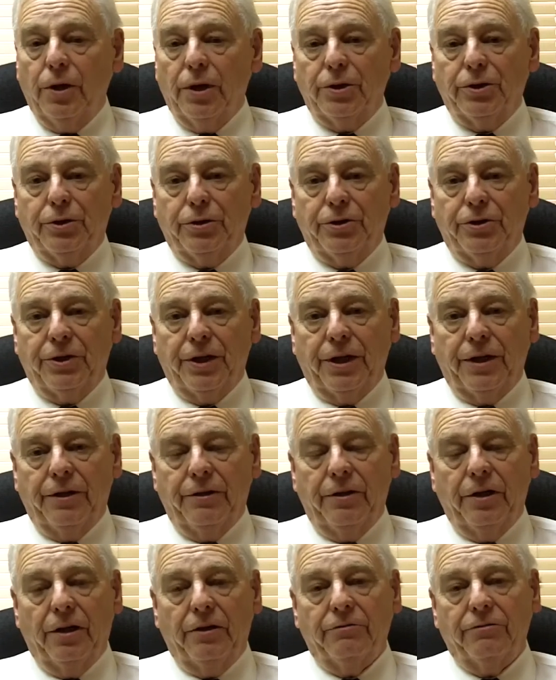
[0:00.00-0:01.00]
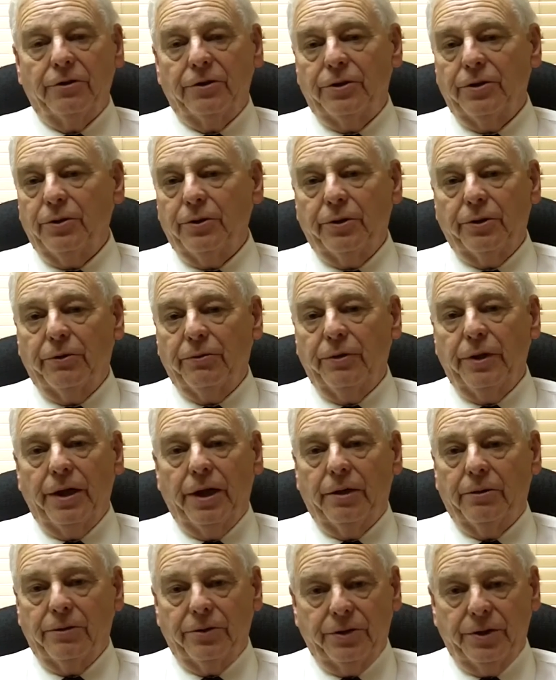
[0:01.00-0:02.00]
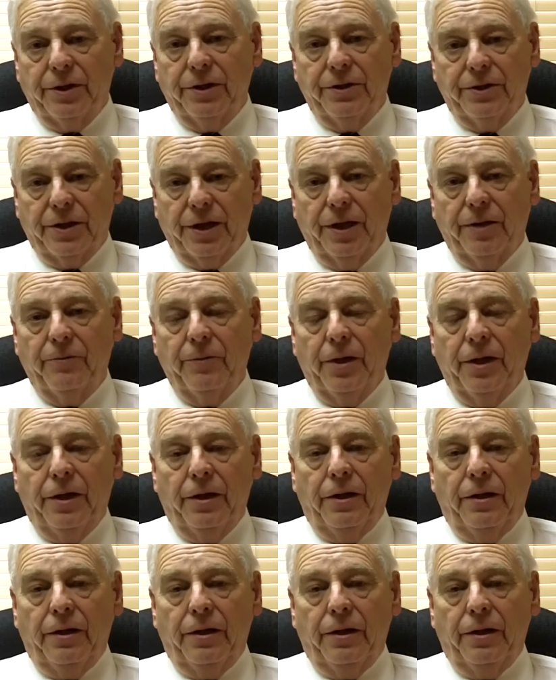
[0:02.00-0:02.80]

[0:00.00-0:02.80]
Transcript: realtor's taking you out for 2 or 3 hours at a time